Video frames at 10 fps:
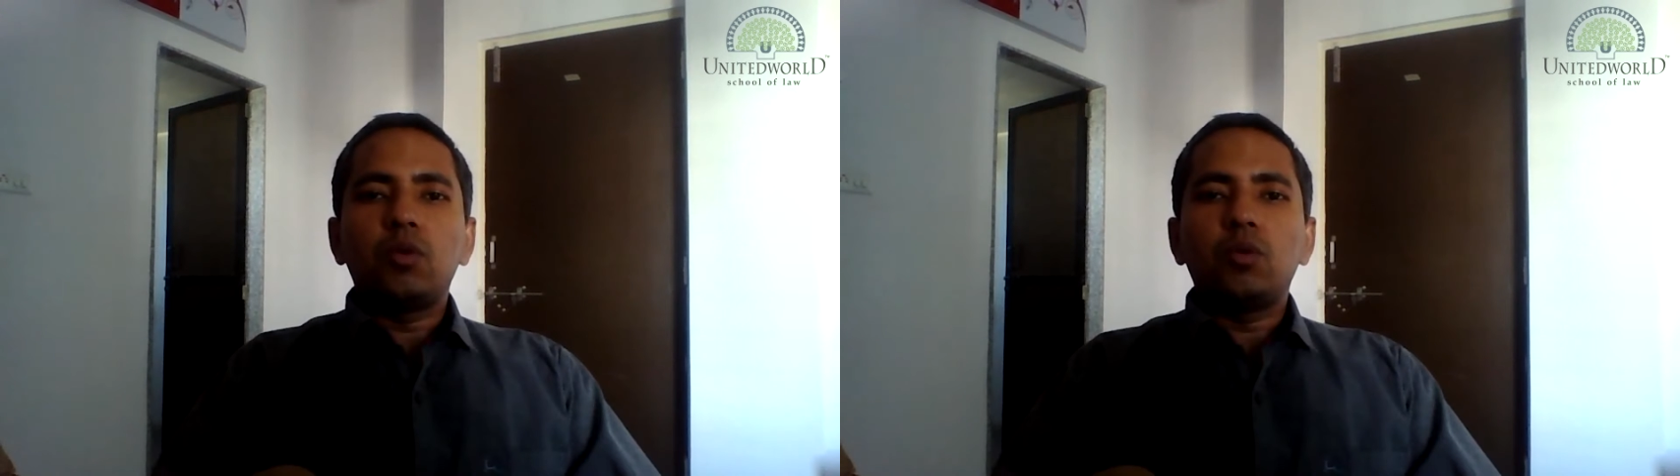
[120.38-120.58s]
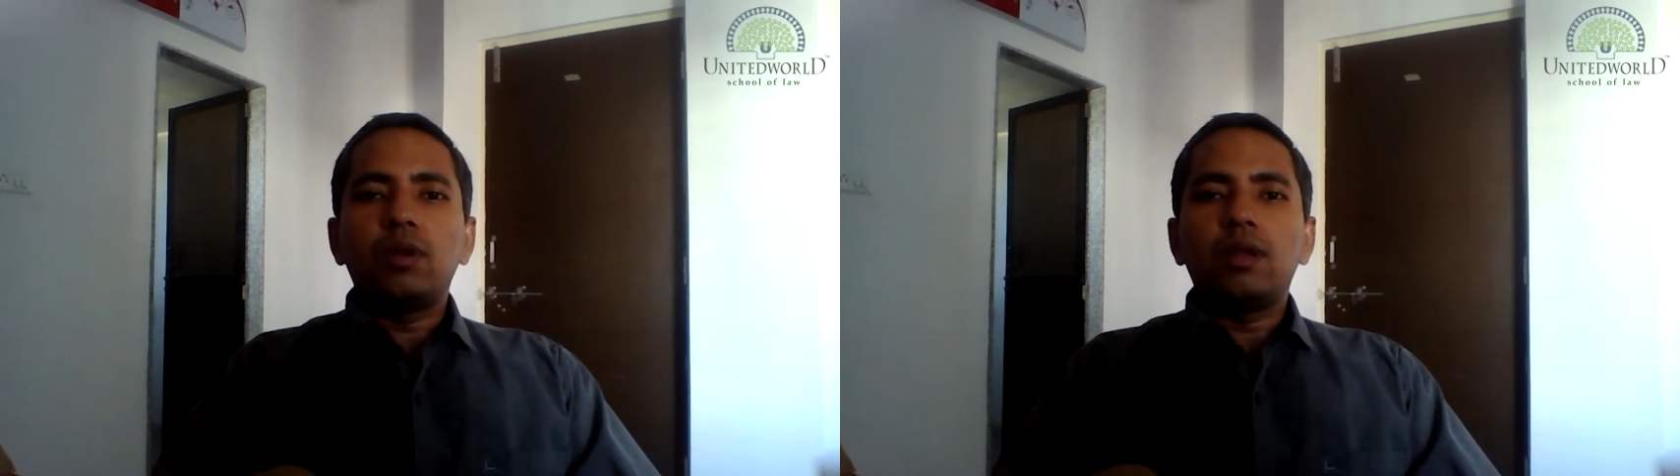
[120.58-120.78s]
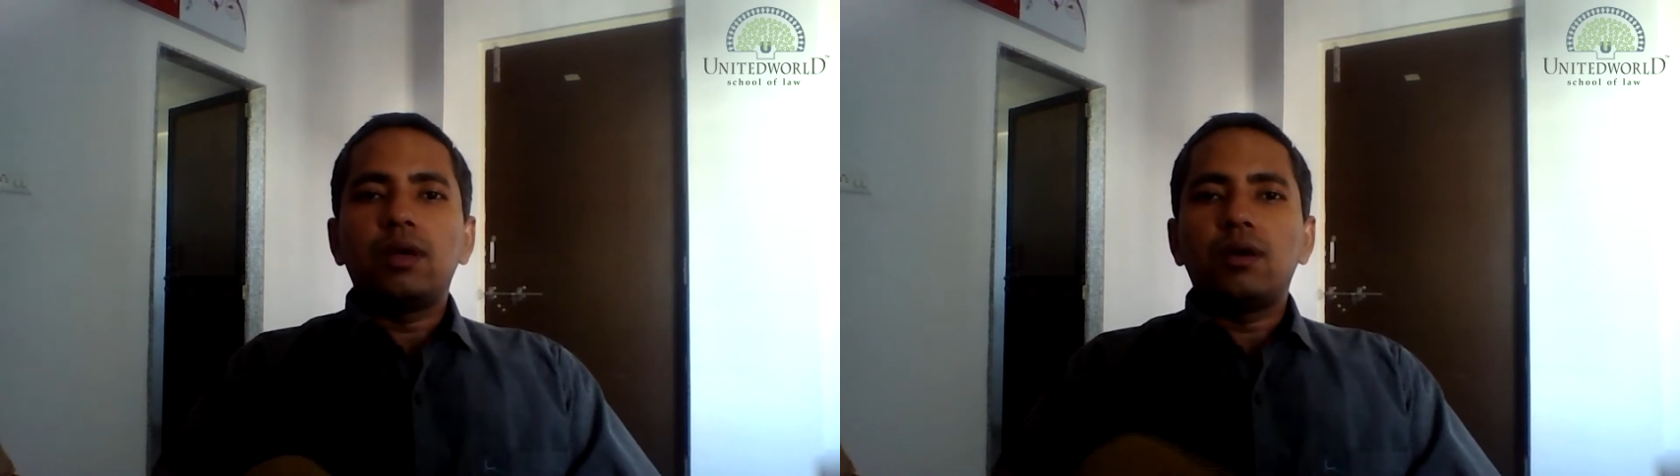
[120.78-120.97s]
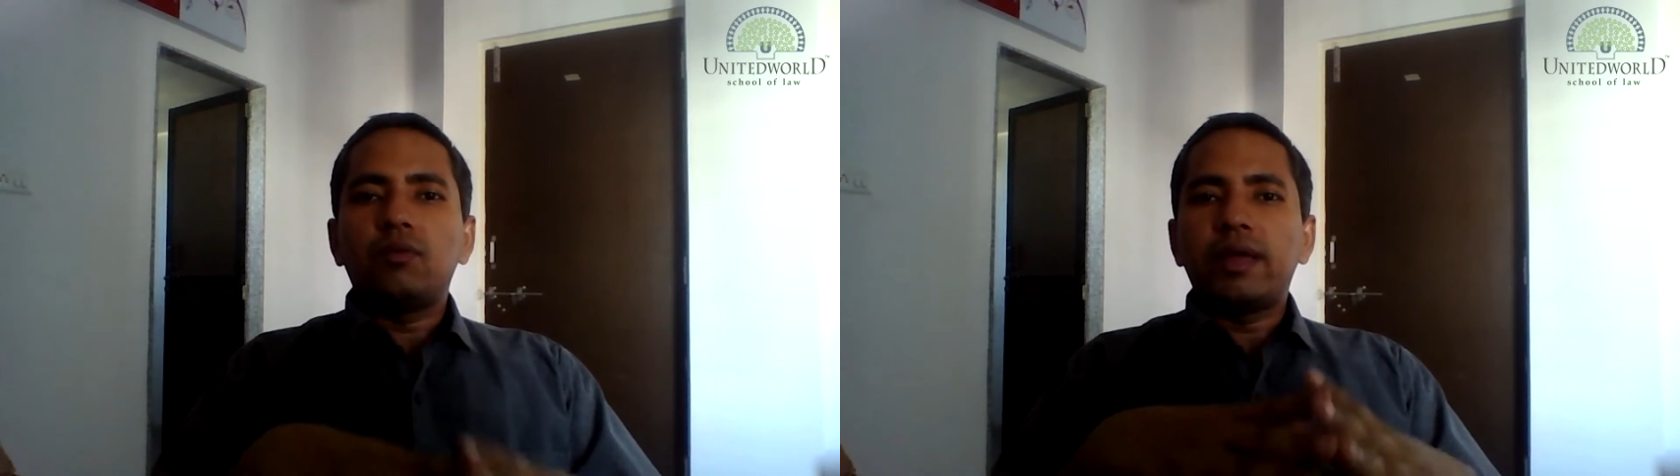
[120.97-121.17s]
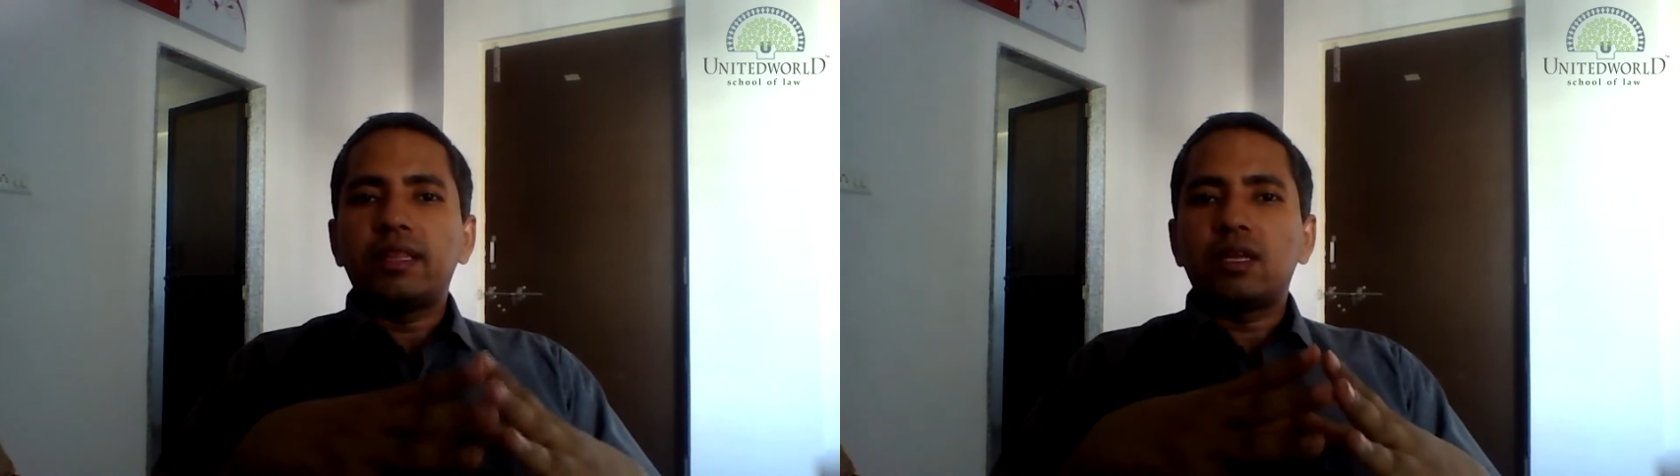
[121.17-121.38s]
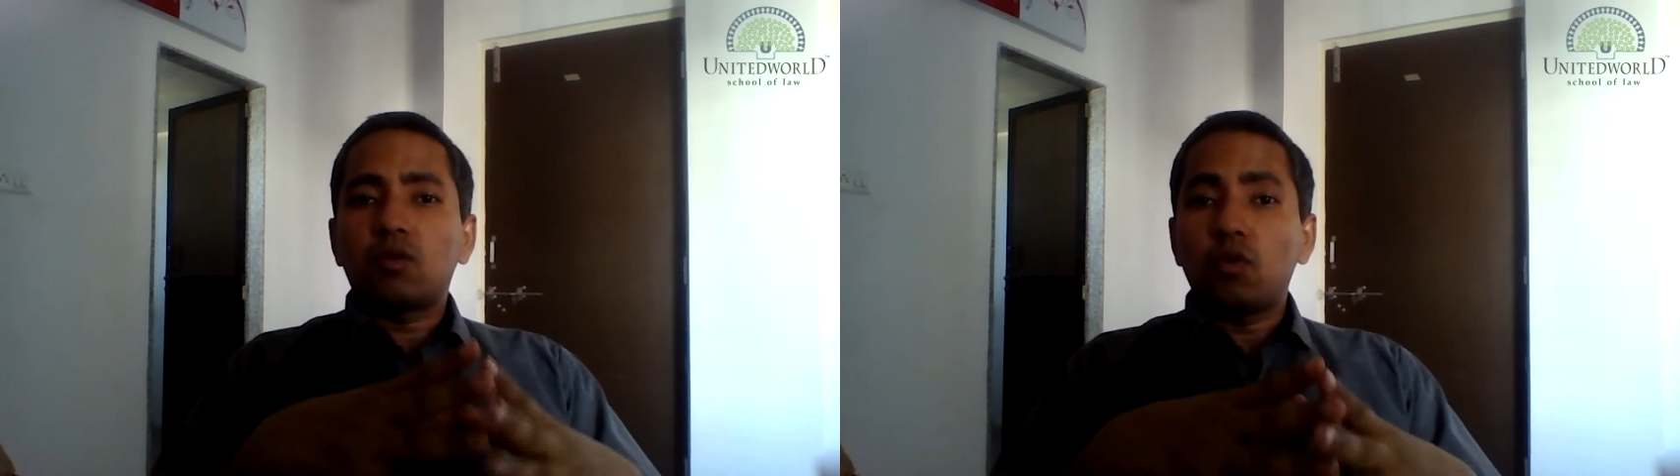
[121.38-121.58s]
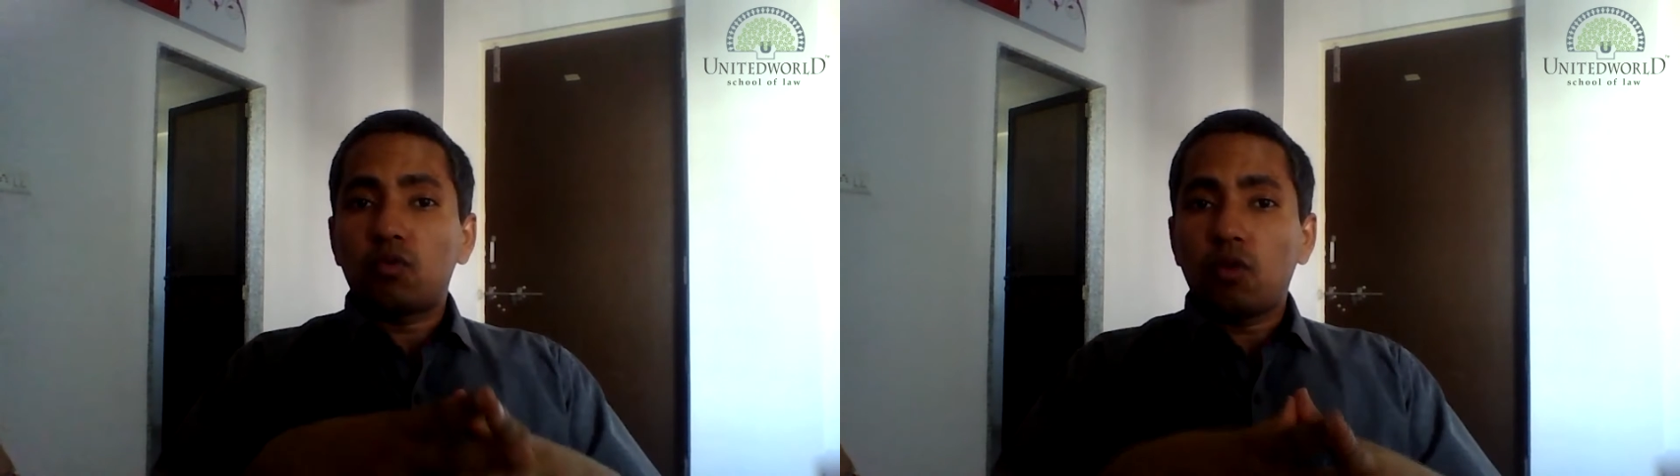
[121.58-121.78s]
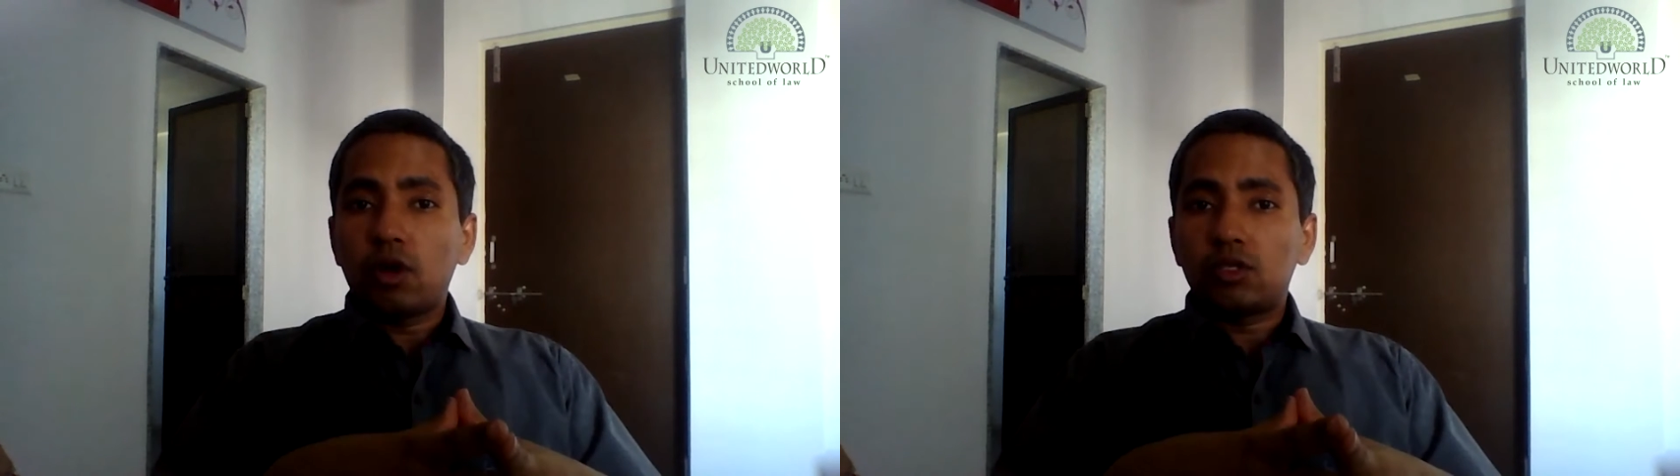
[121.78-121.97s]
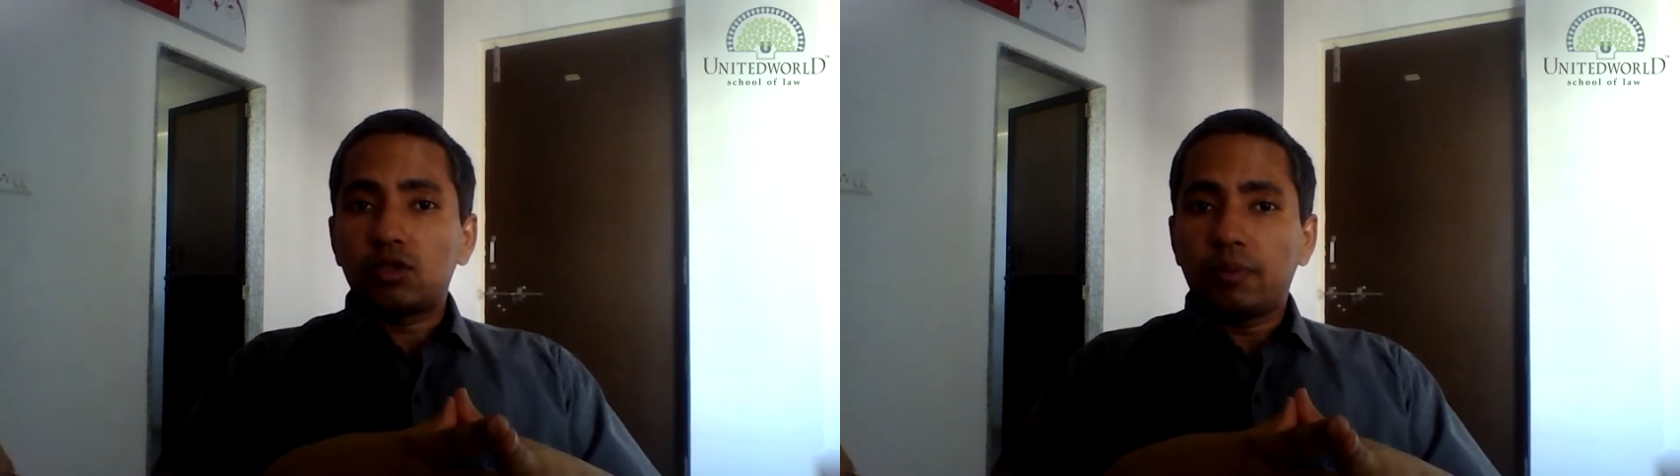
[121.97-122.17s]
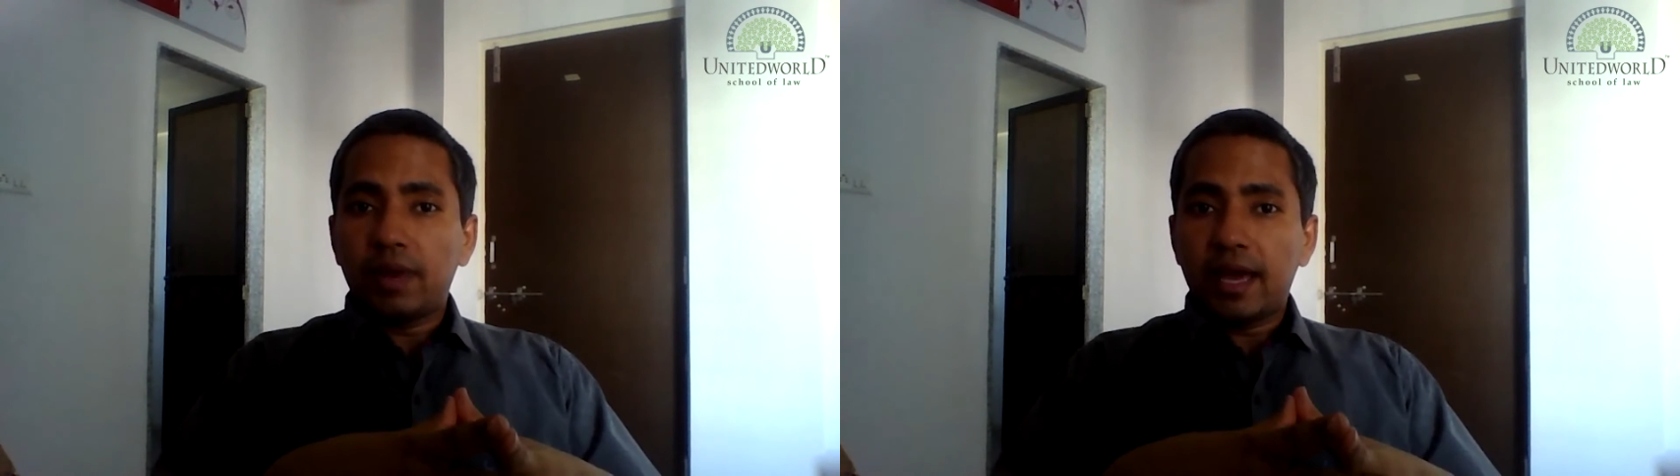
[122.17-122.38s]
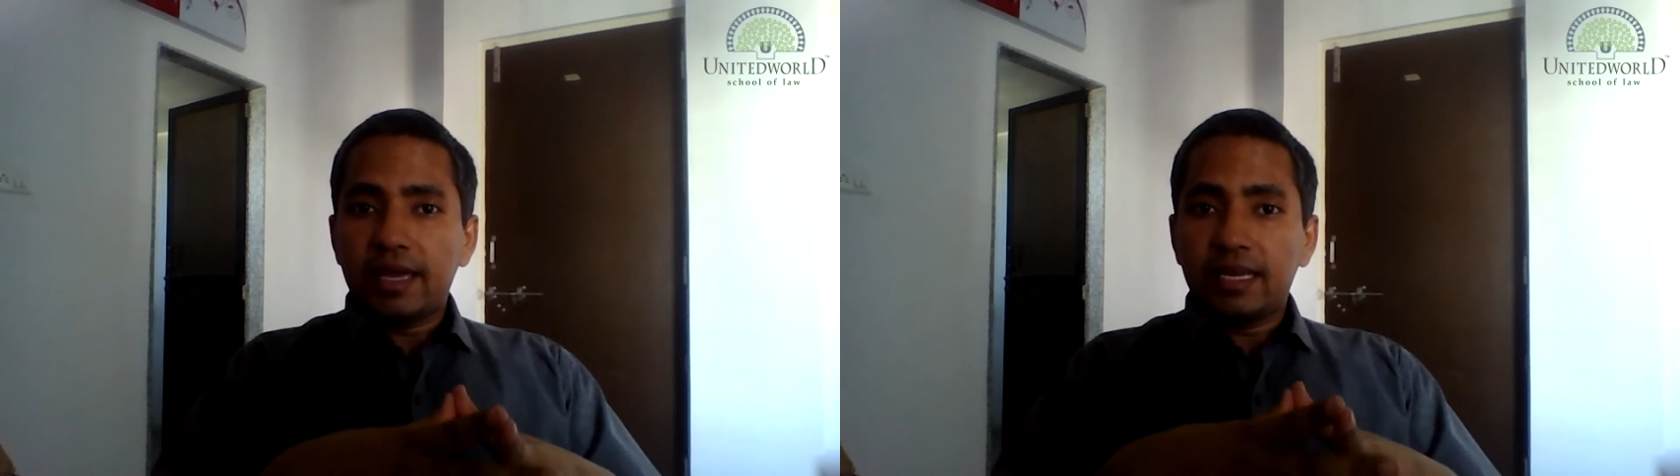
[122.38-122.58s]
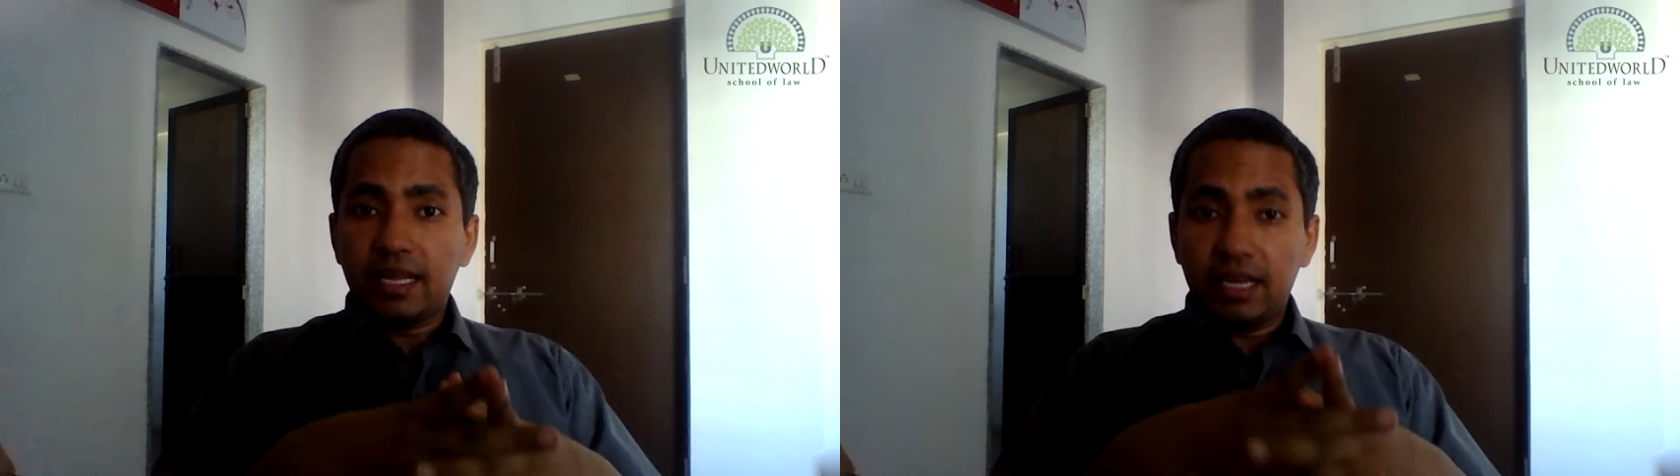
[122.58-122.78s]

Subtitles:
rule, when the court wants to apply